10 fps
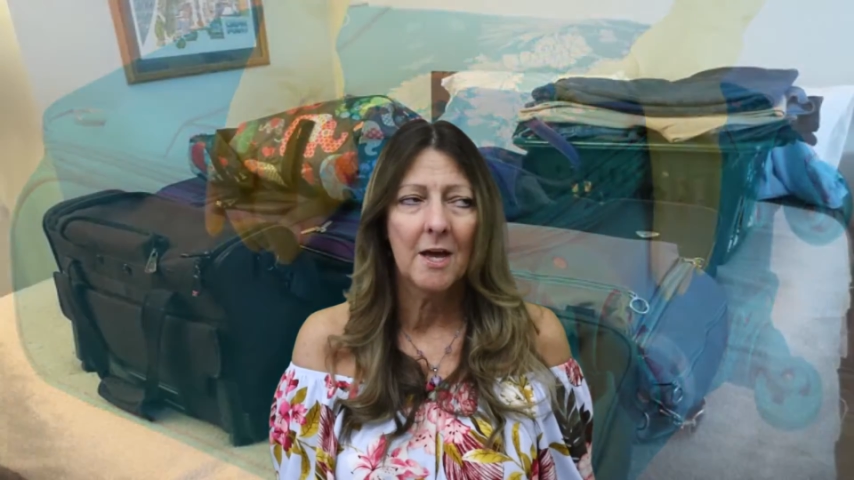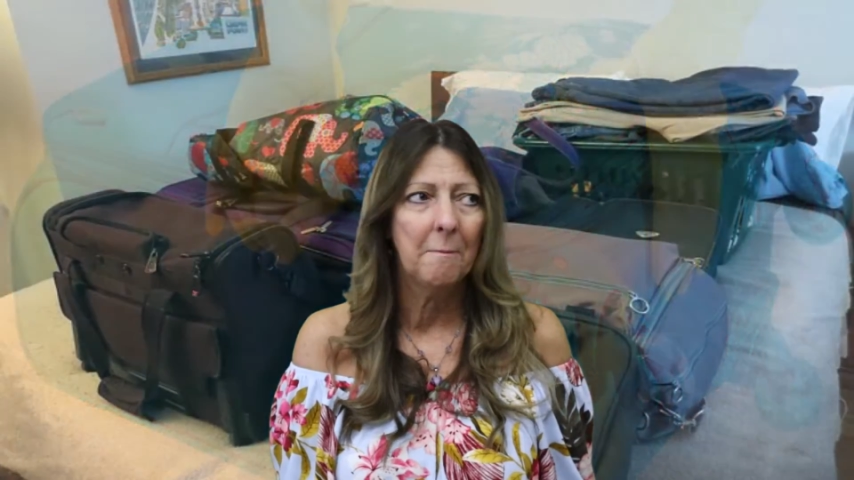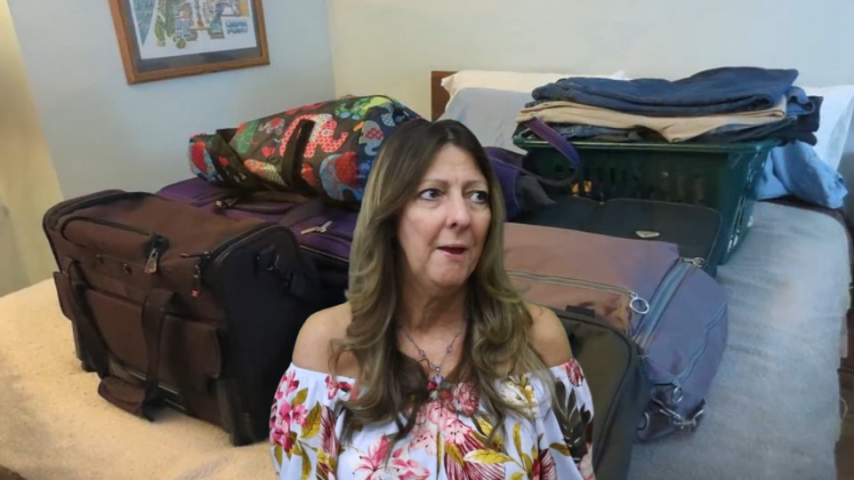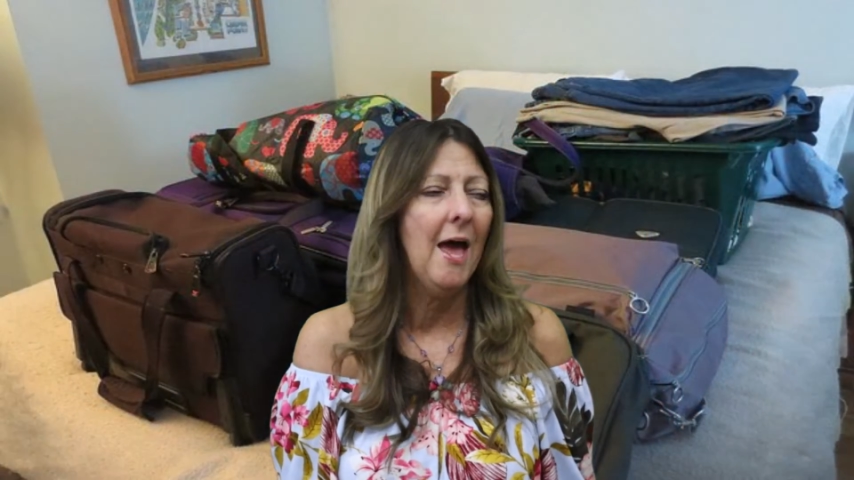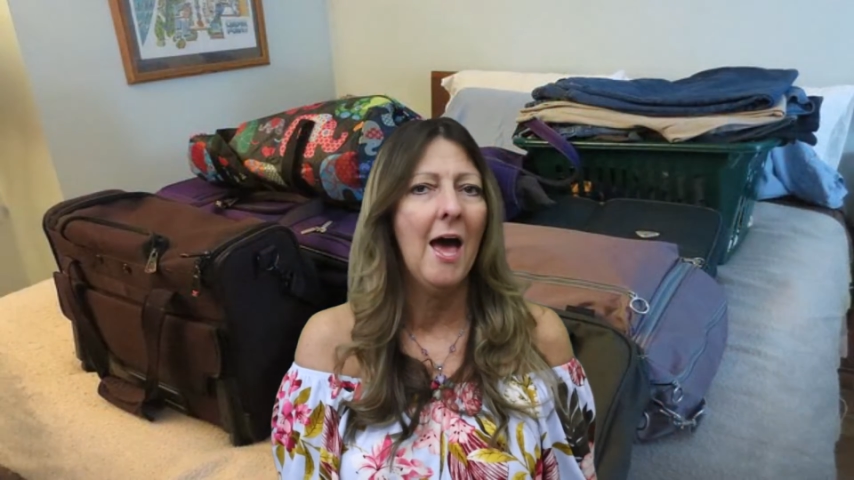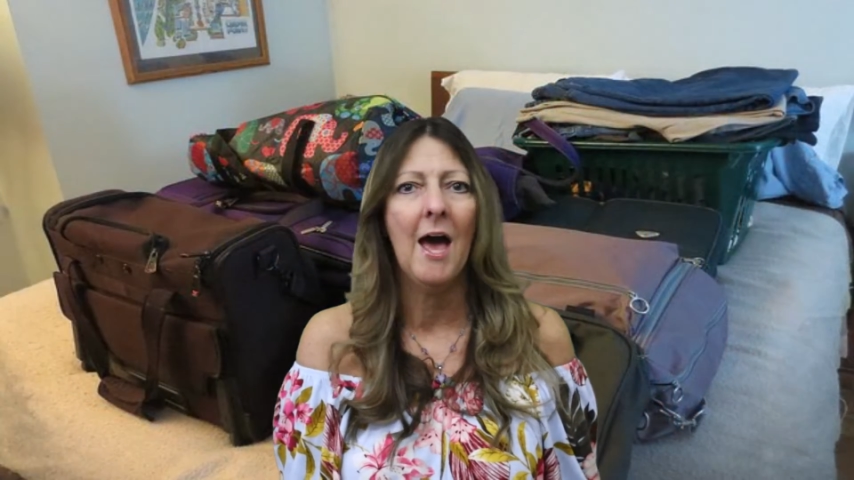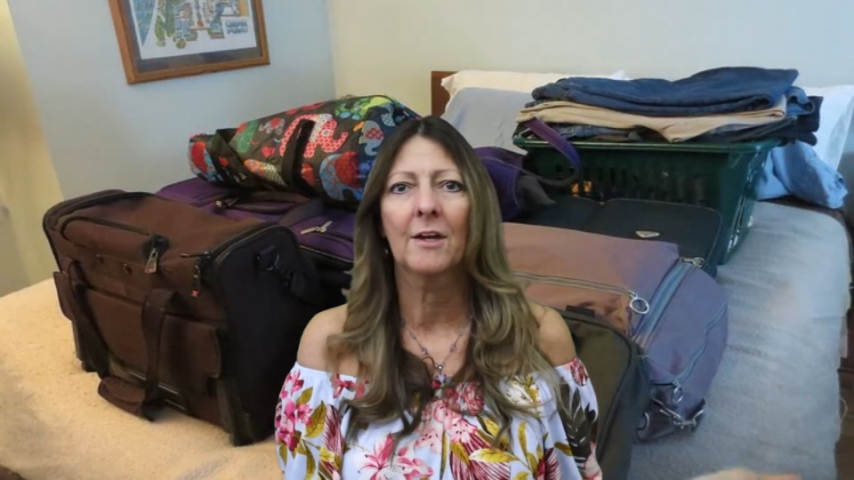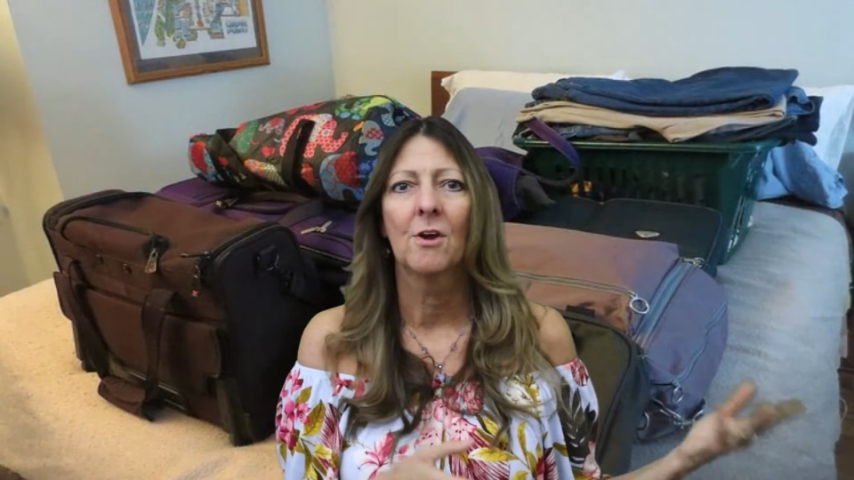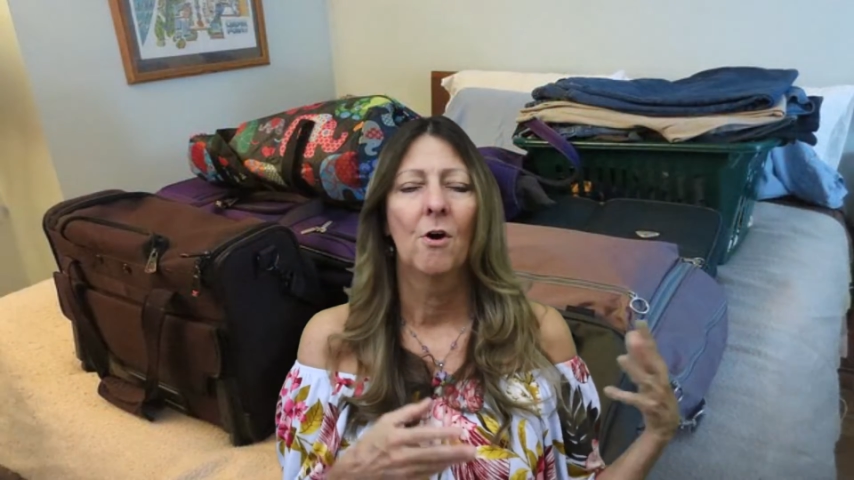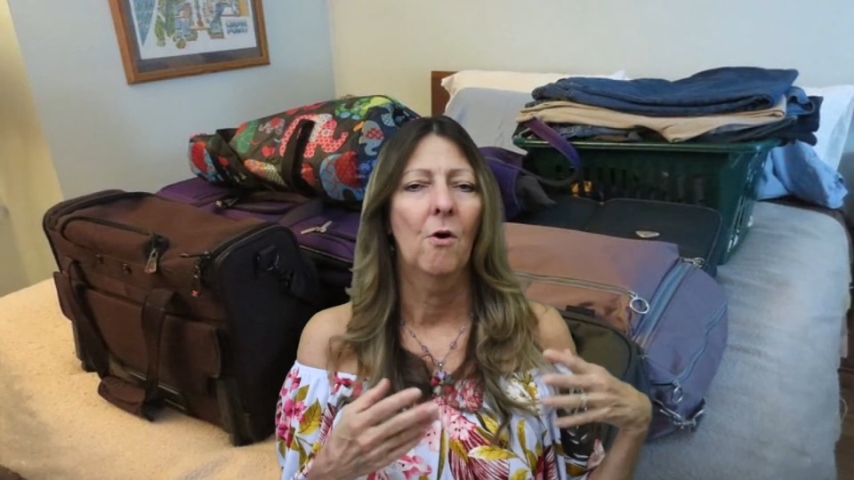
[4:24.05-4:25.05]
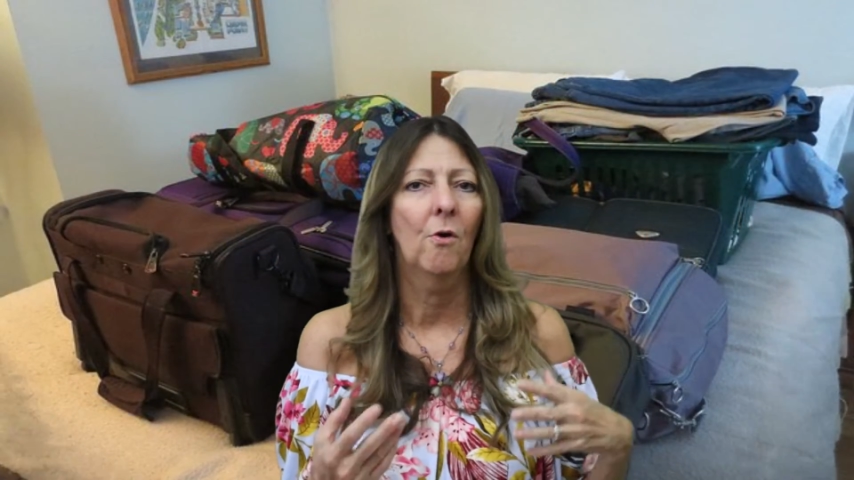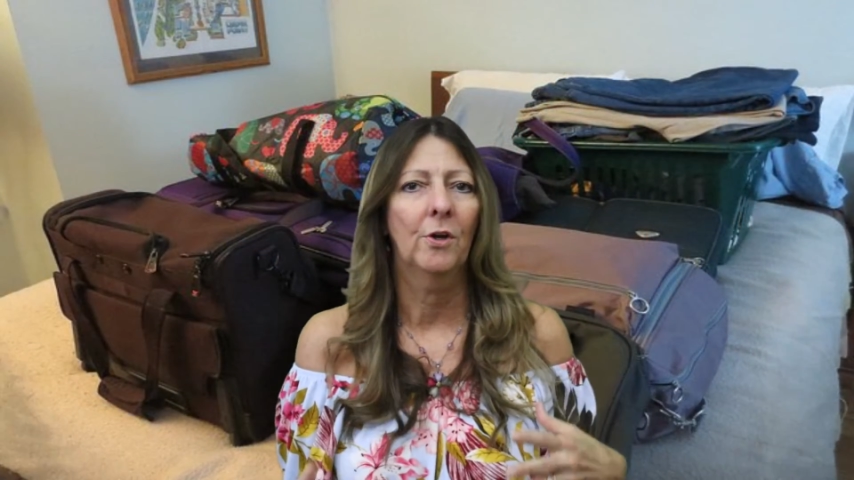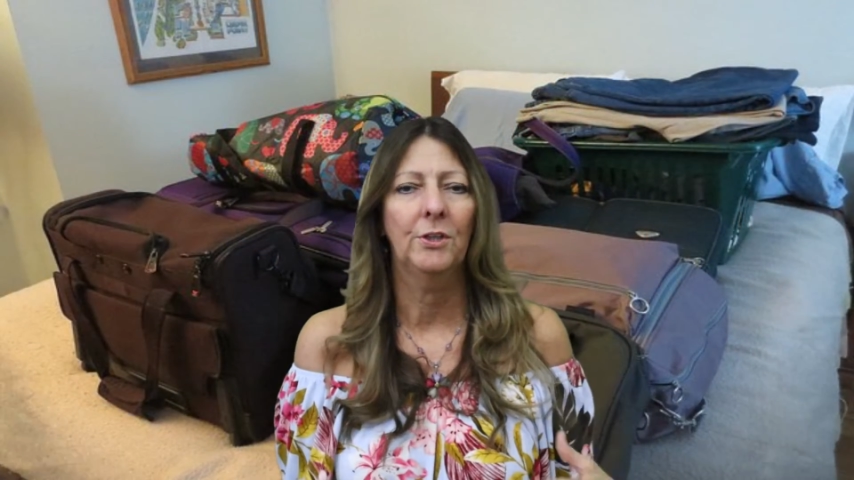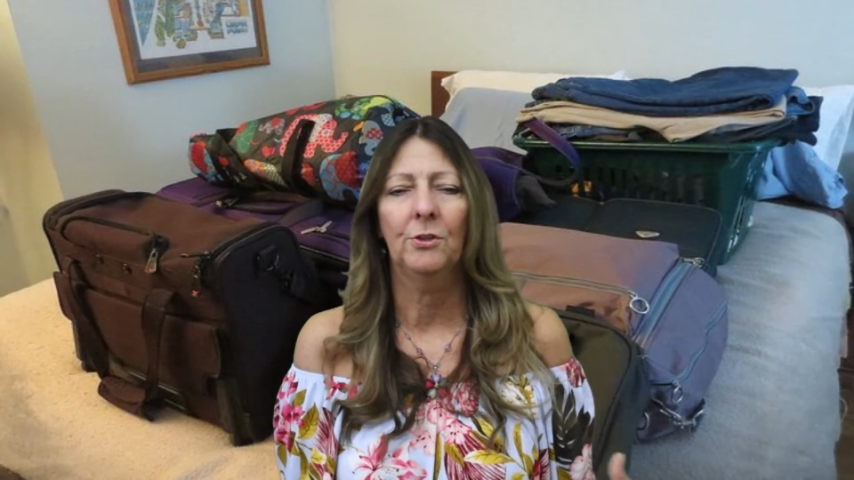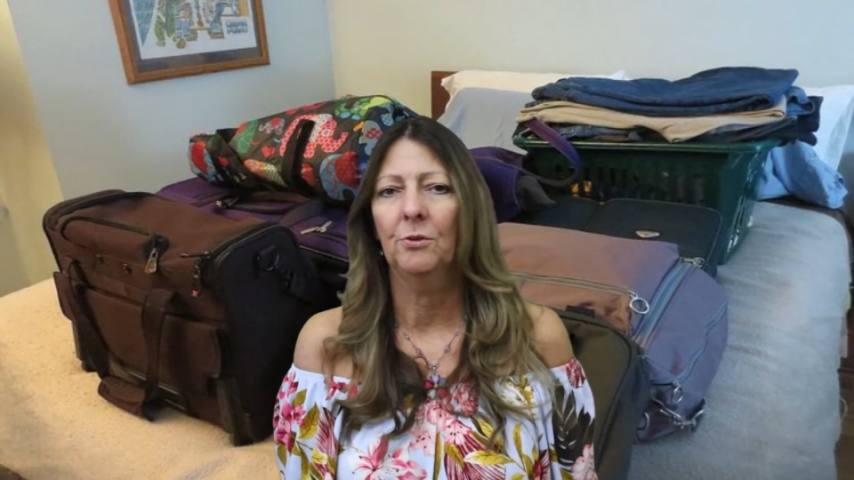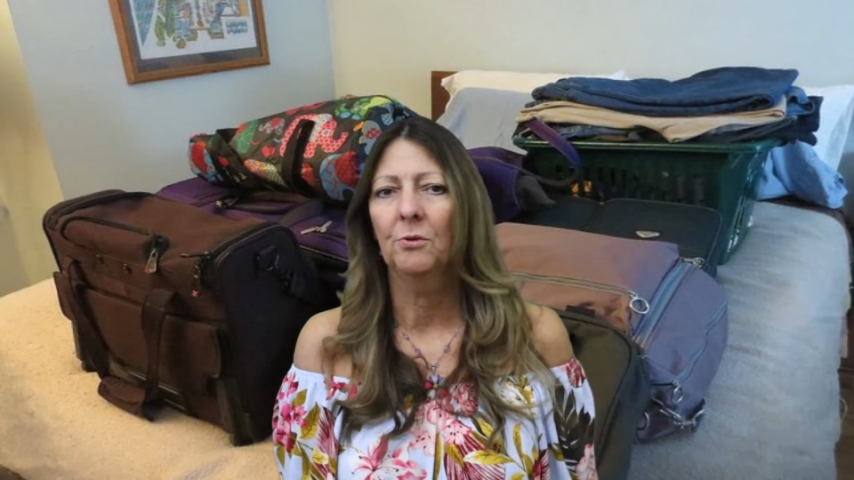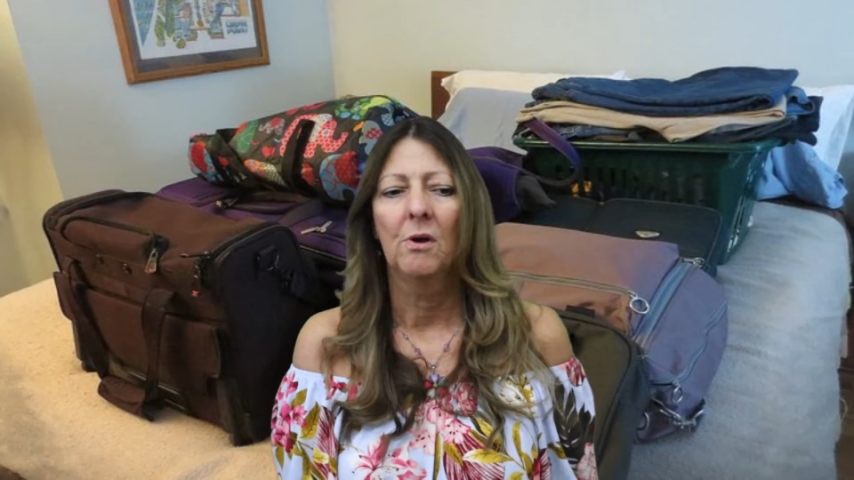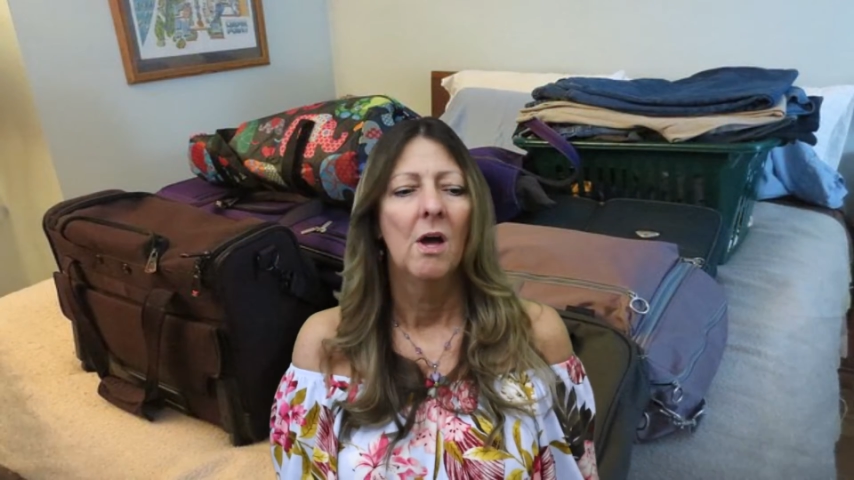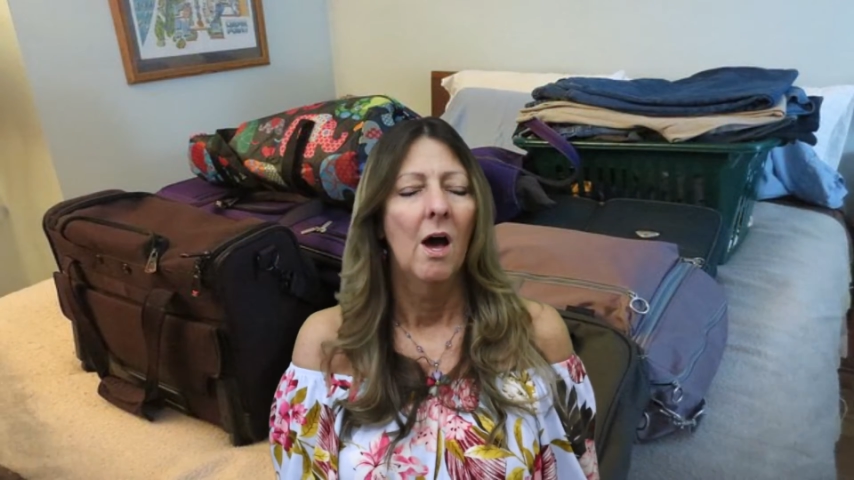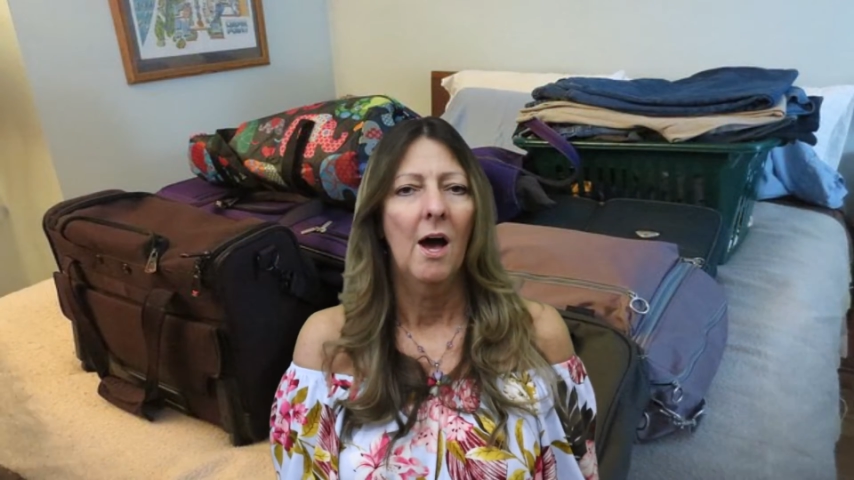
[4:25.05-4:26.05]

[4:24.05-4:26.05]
unpack, or you